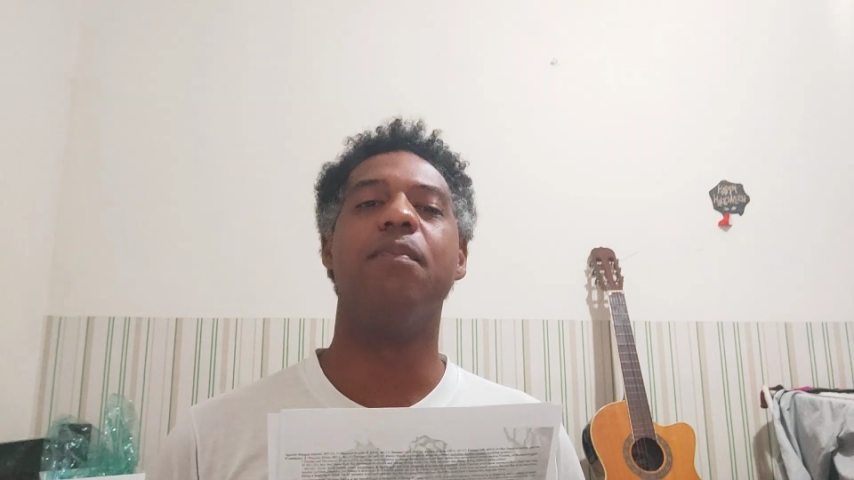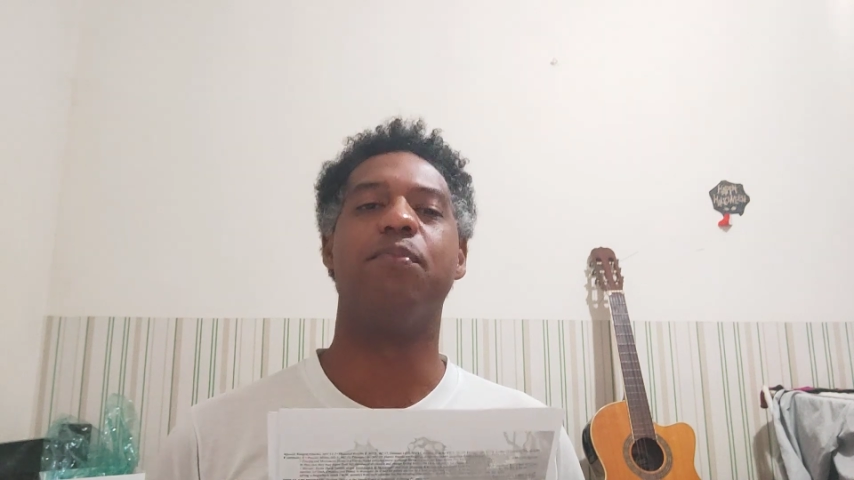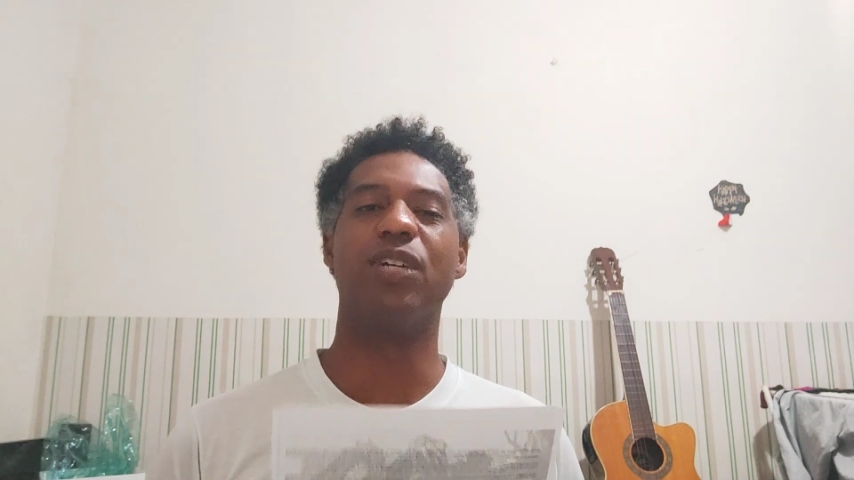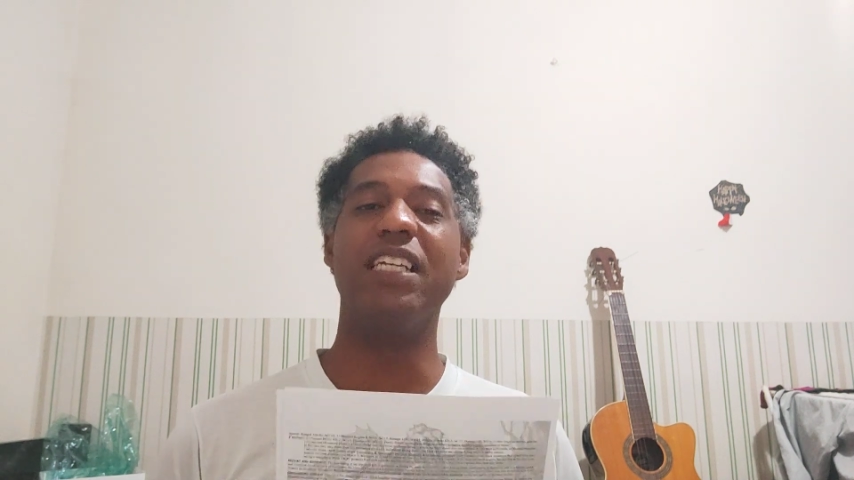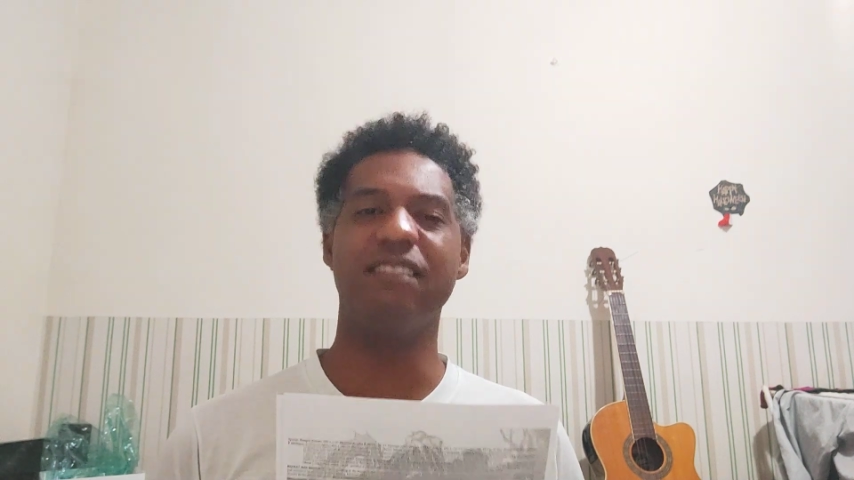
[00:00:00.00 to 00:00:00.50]

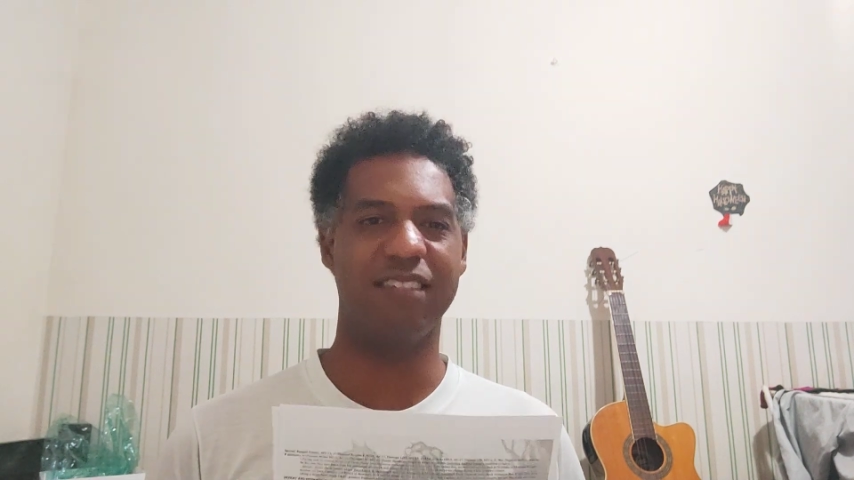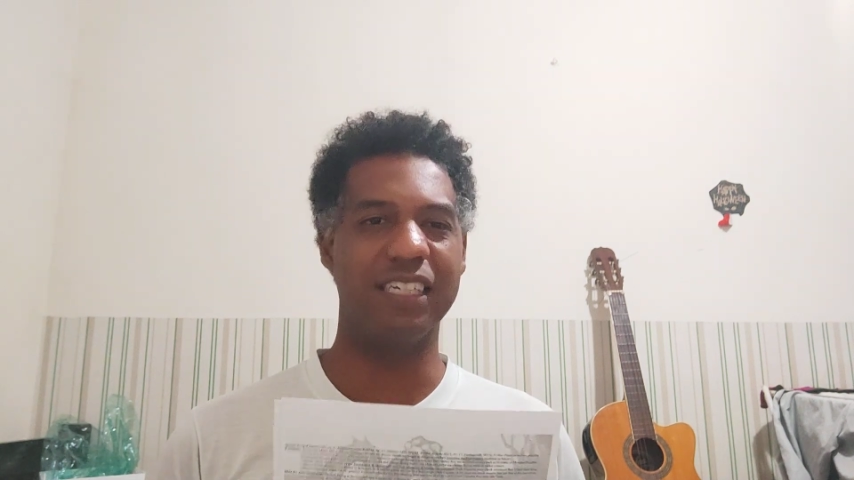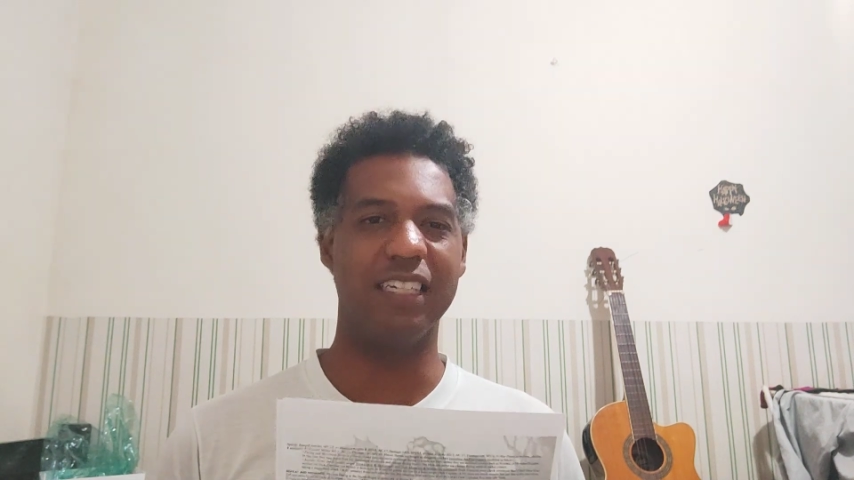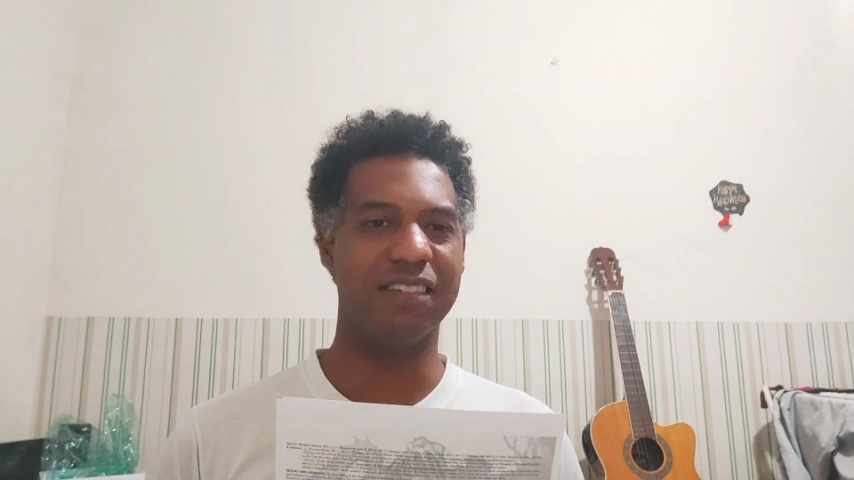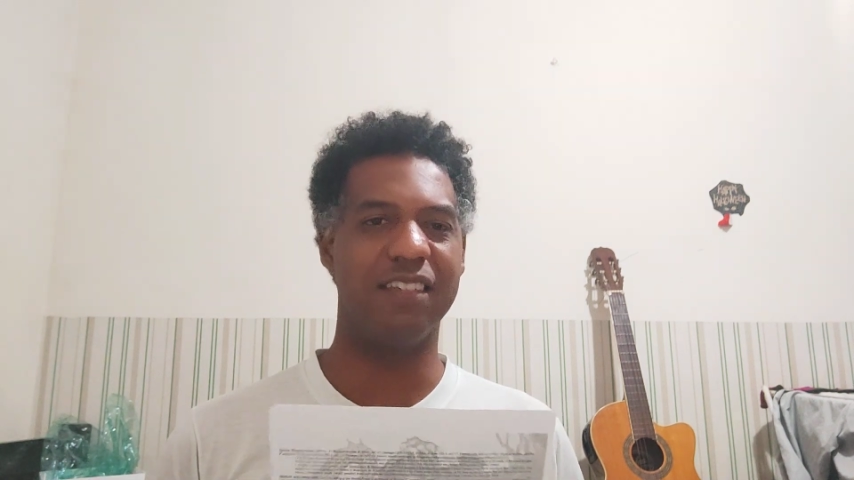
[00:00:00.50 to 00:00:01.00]

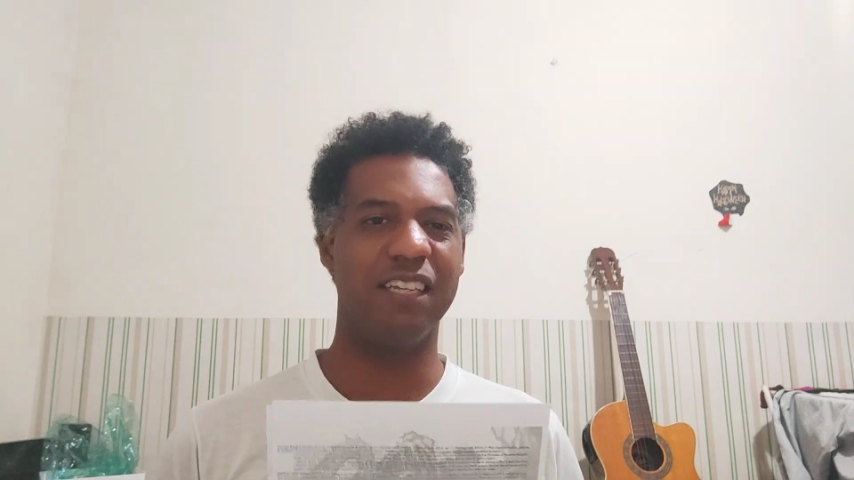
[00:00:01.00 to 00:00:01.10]
princess,